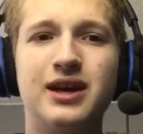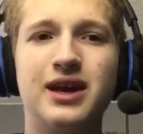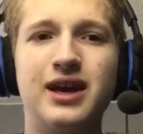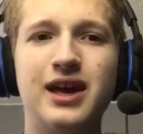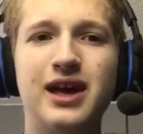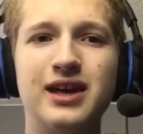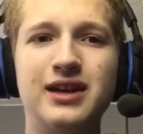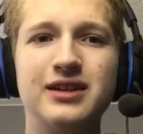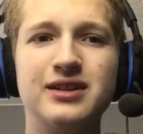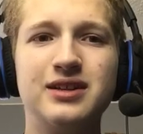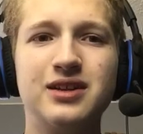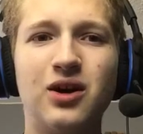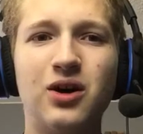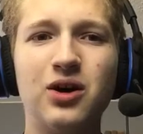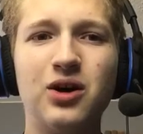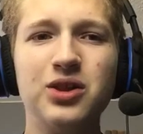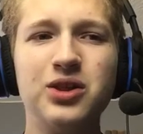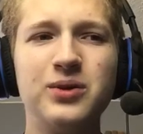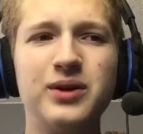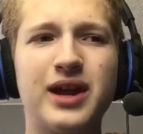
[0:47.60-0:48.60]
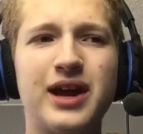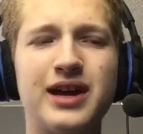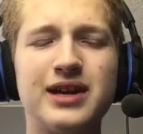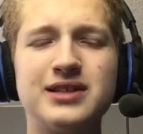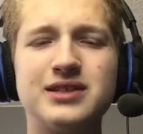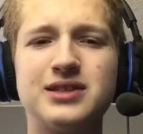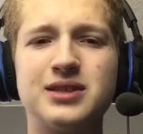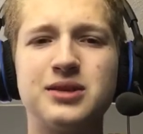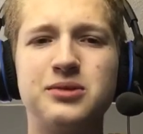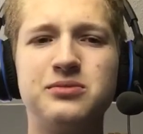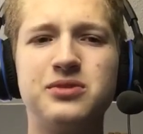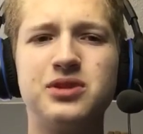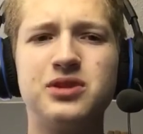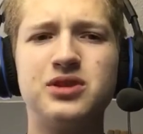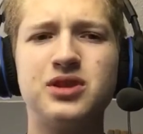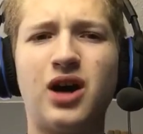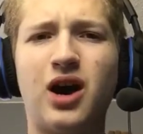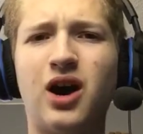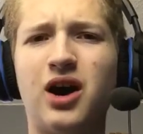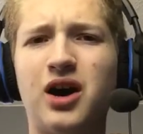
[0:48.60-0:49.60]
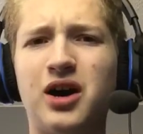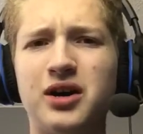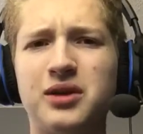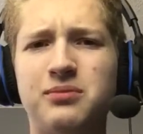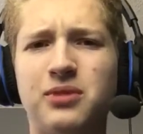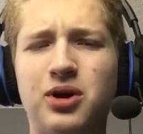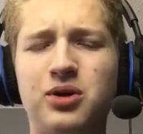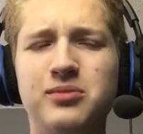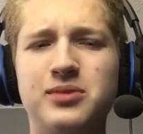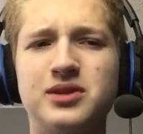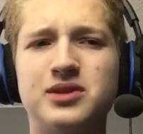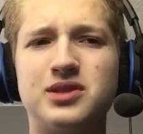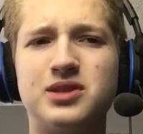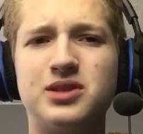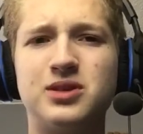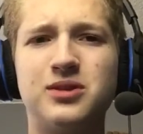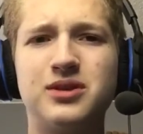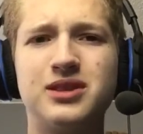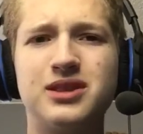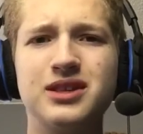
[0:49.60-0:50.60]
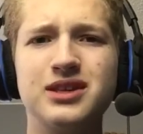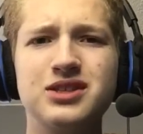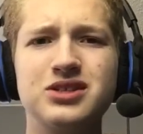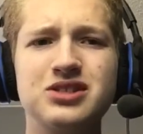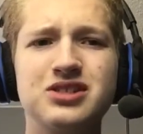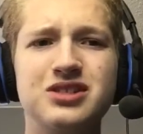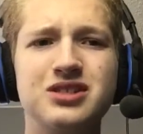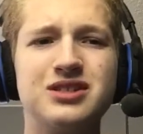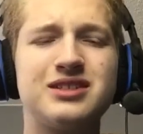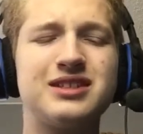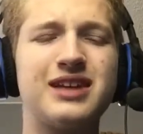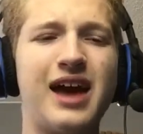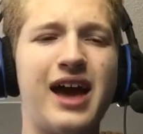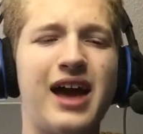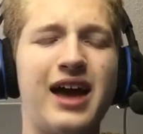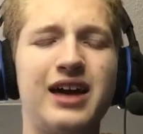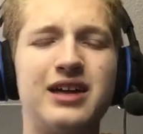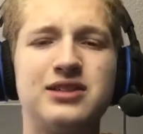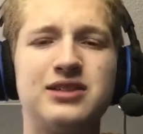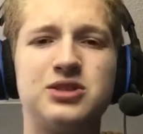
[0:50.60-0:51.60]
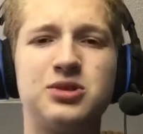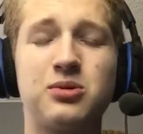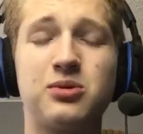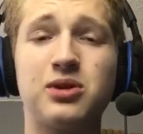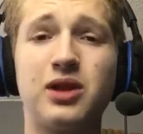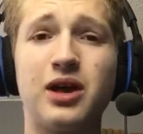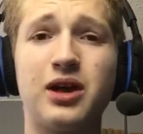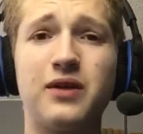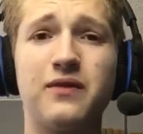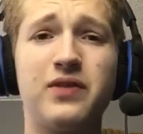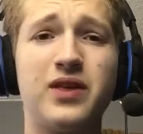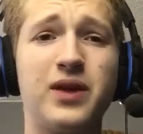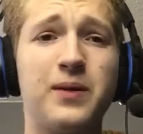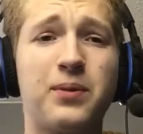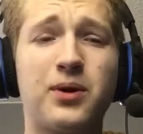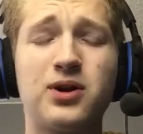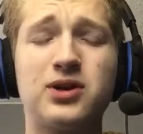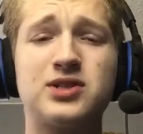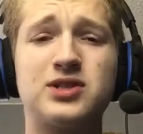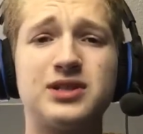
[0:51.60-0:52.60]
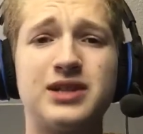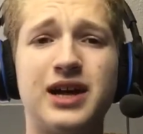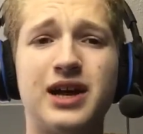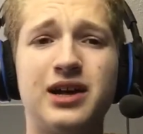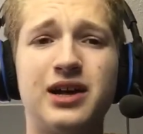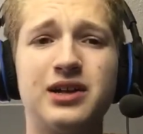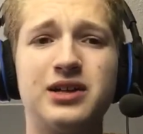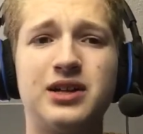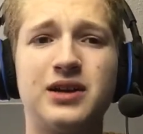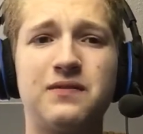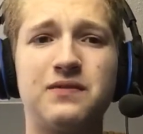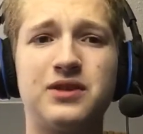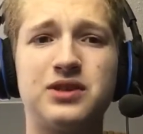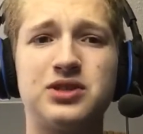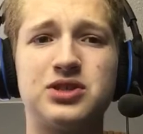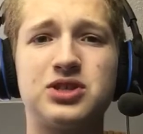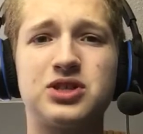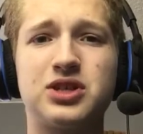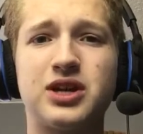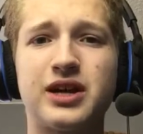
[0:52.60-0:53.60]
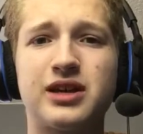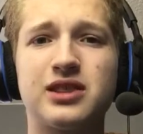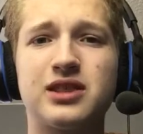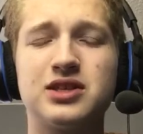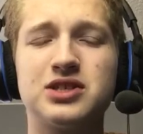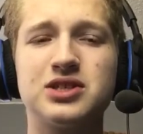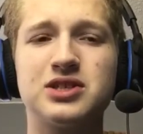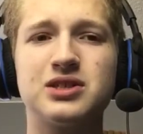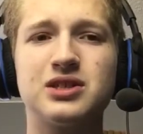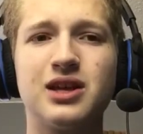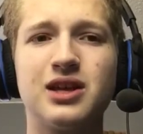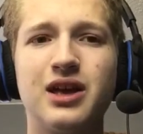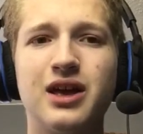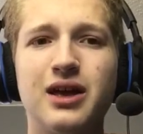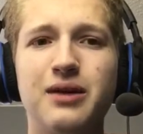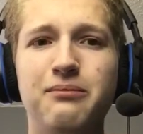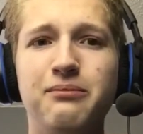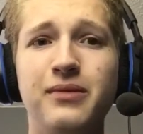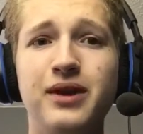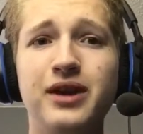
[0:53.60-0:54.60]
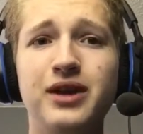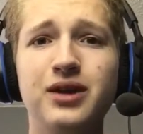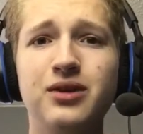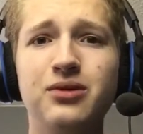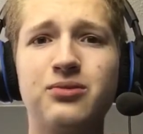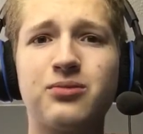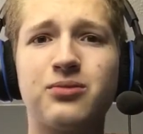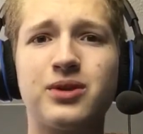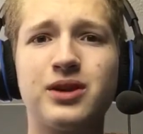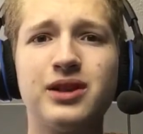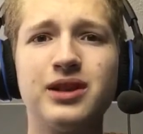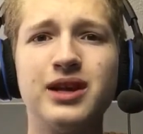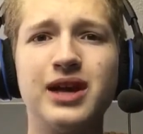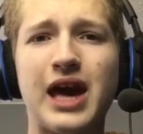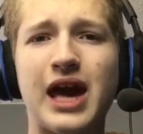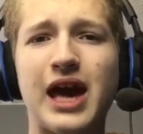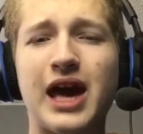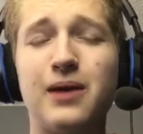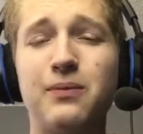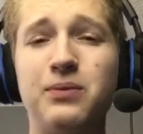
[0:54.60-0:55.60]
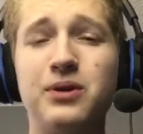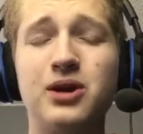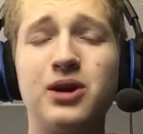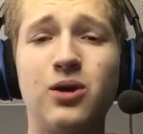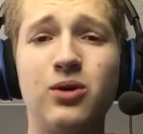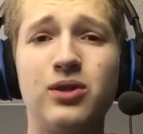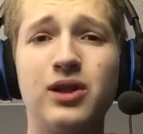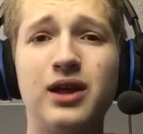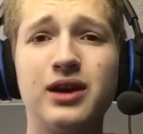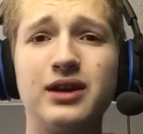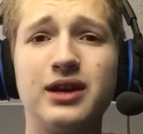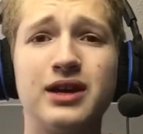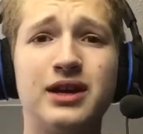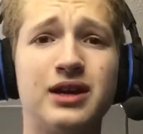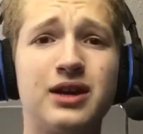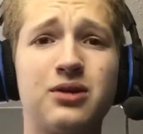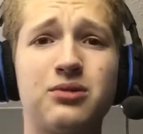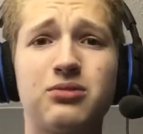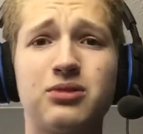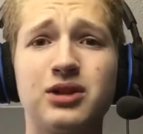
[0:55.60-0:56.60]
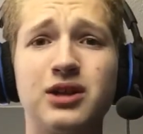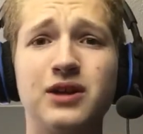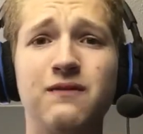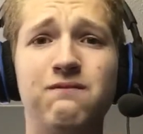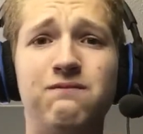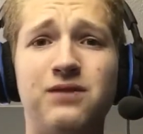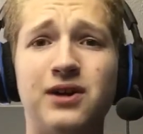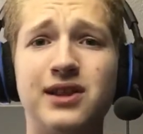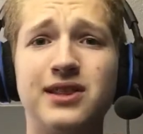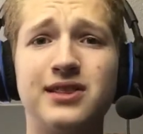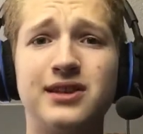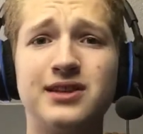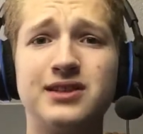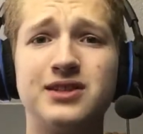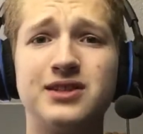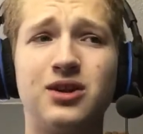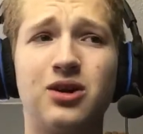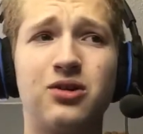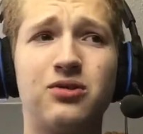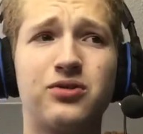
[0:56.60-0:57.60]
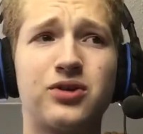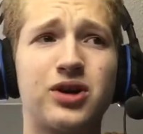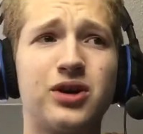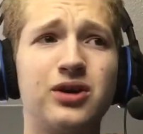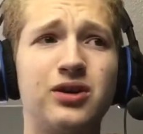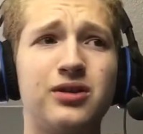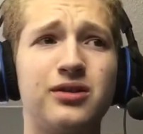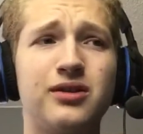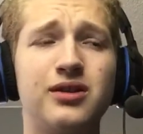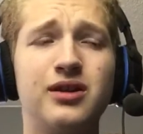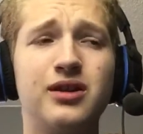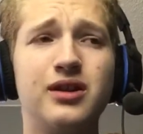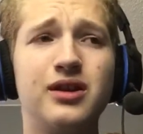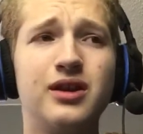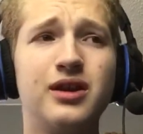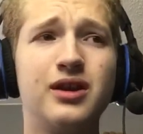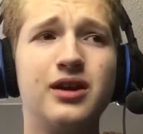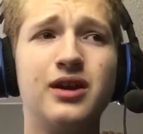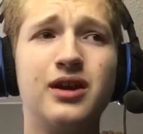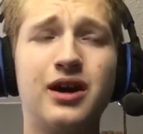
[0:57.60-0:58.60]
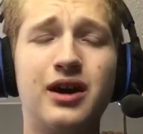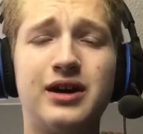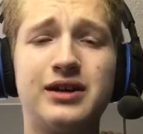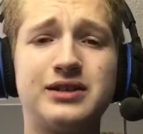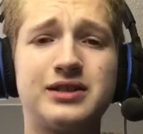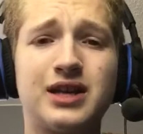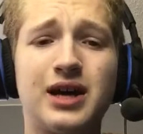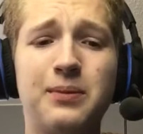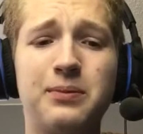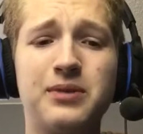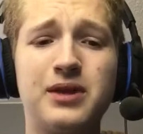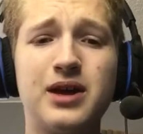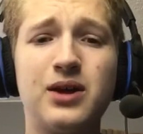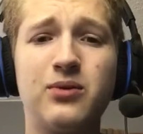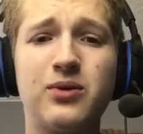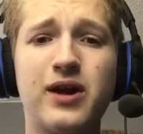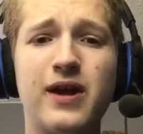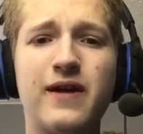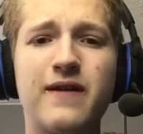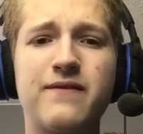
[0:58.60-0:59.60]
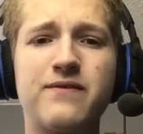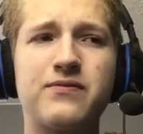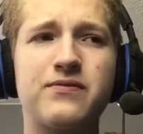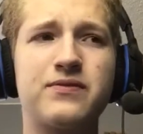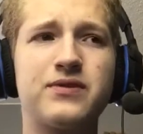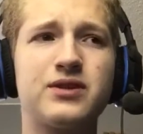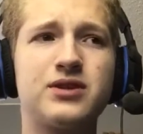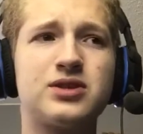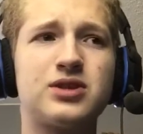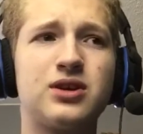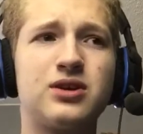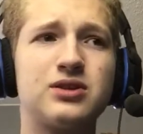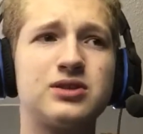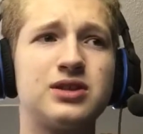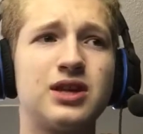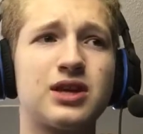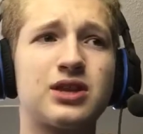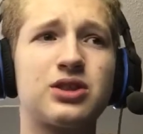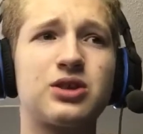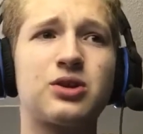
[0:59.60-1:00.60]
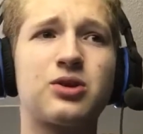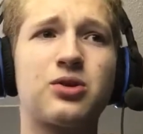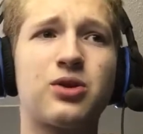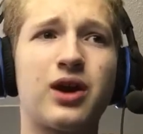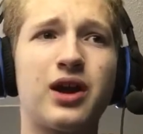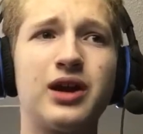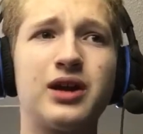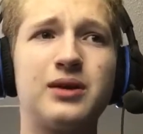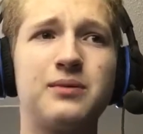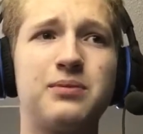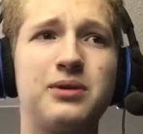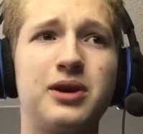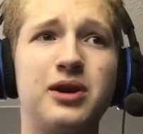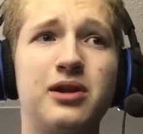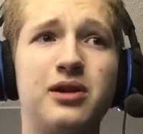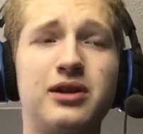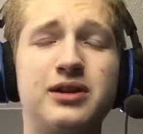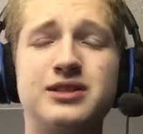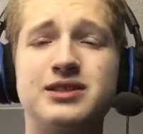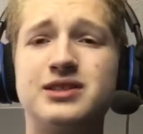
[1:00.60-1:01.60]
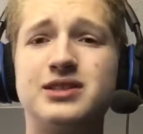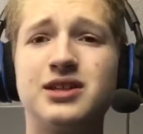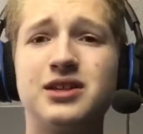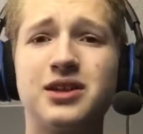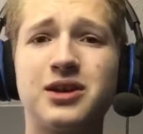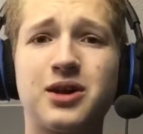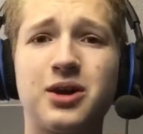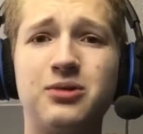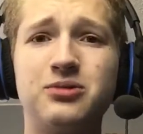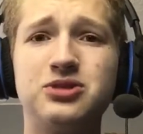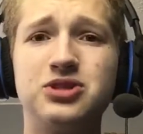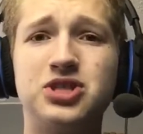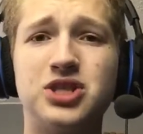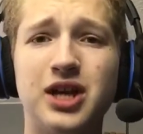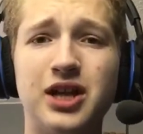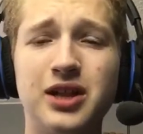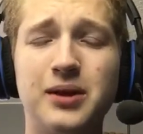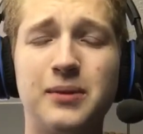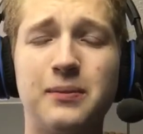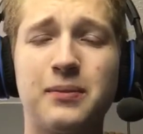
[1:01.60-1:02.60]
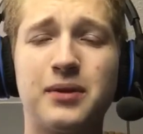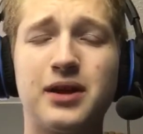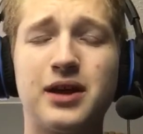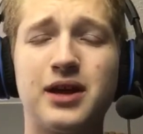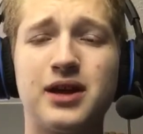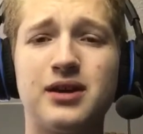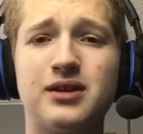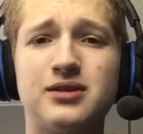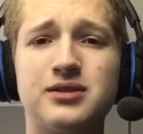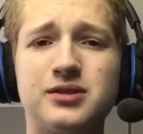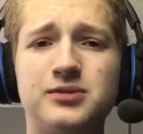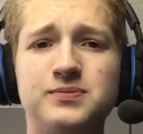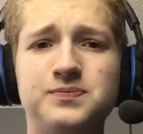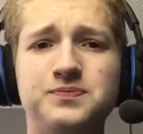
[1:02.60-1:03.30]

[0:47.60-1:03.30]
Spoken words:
and although it has some odd moments to it, these just add to a lot of the personality of this track that just make it really happy-go-lucky and a really fun listen overall. On top of that, we have songs like The Crying Pill and Silicone Gel Implant.